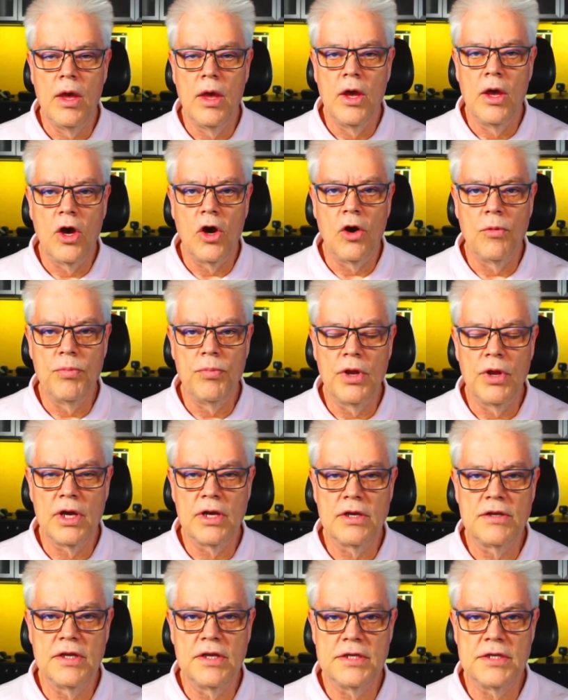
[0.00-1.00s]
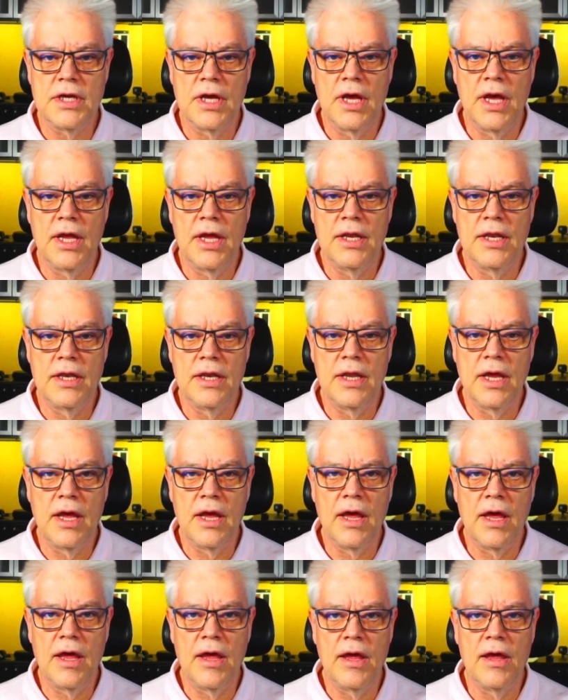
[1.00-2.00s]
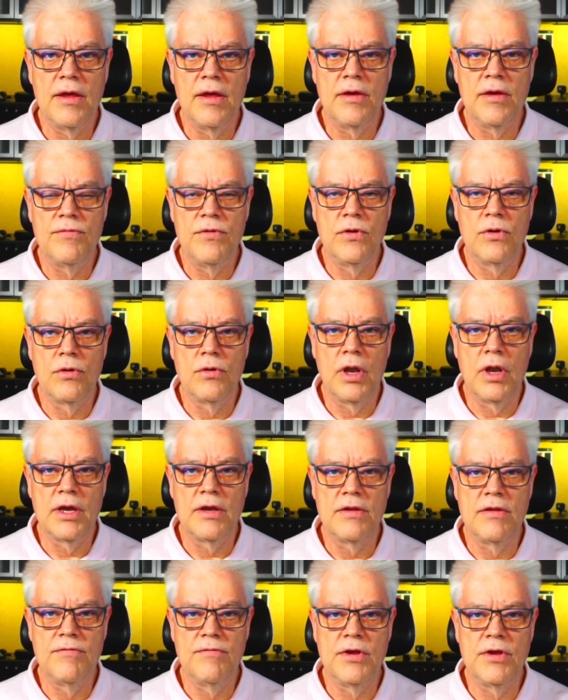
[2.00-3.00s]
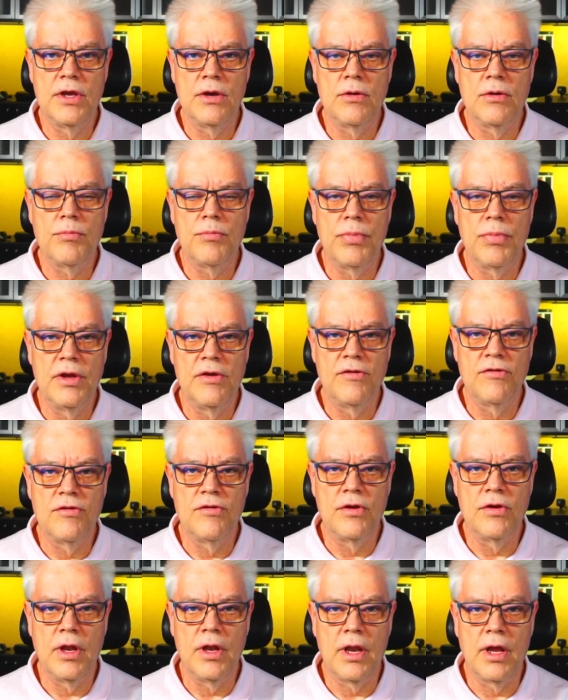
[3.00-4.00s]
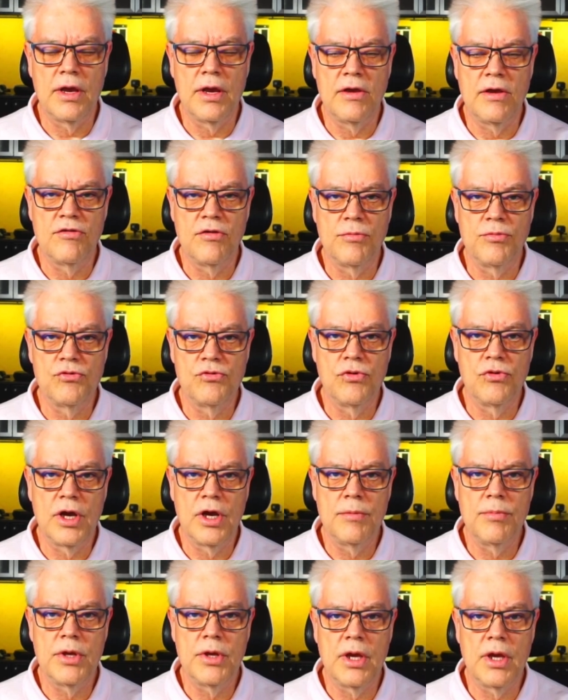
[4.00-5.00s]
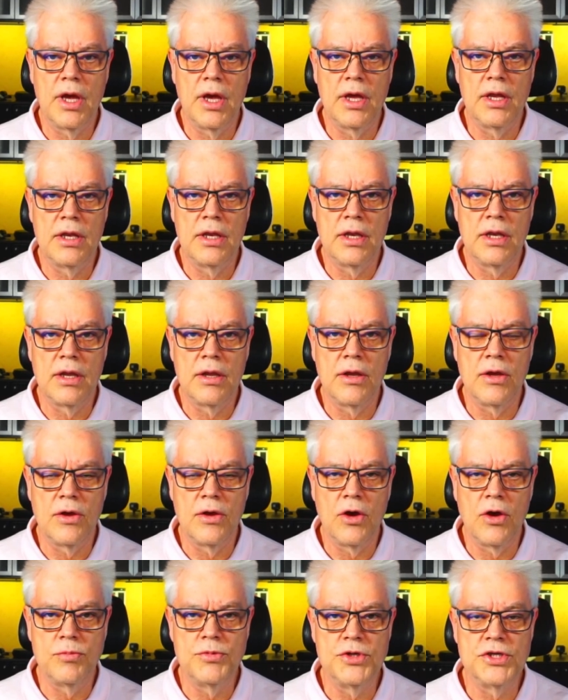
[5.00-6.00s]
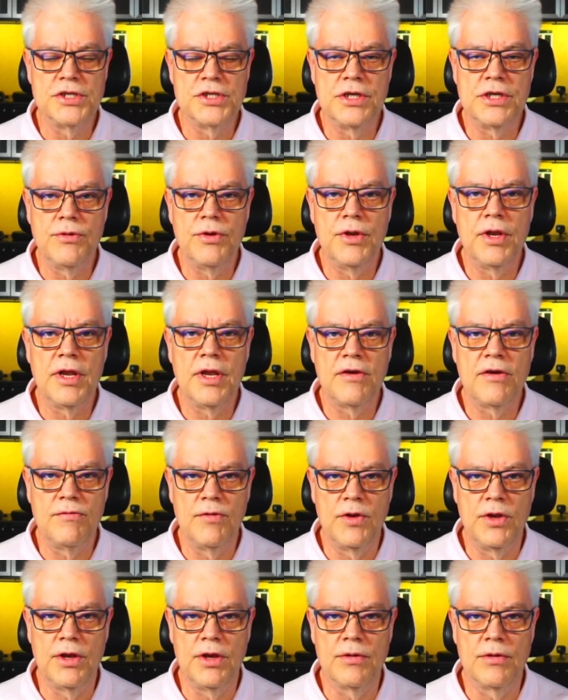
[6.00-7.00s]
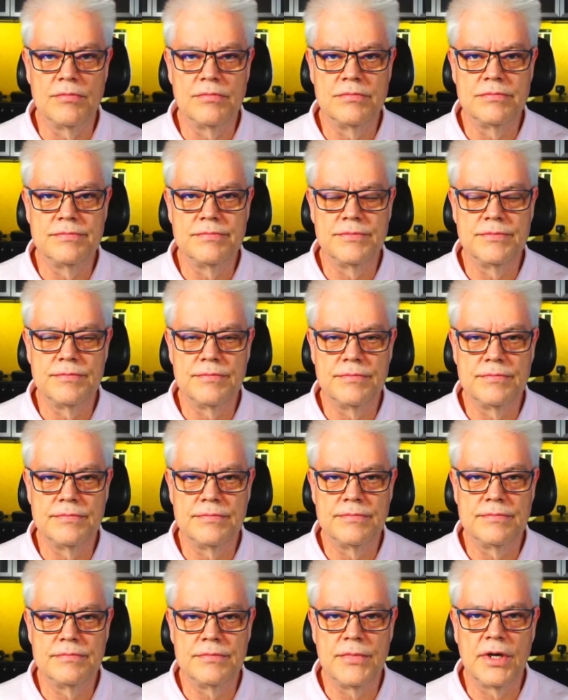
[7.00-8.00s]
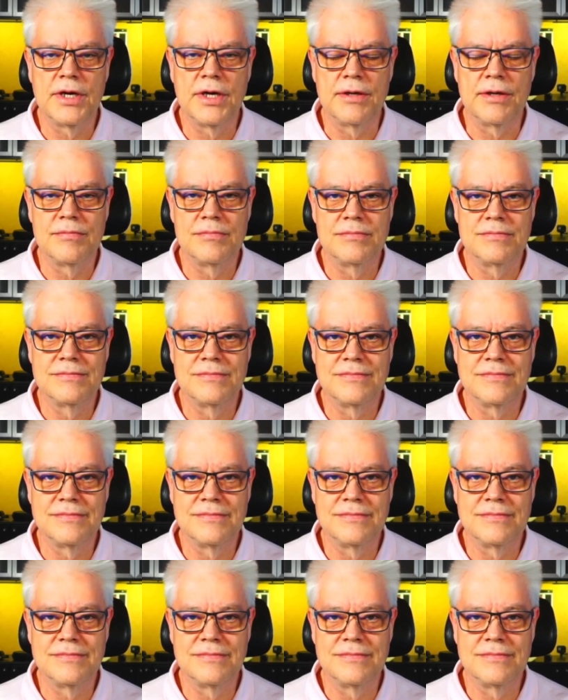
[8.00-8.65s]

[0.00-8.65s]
Hope you liked it and uh, if you liked the video please like and subscribe and hope to see you in the next video. Bye!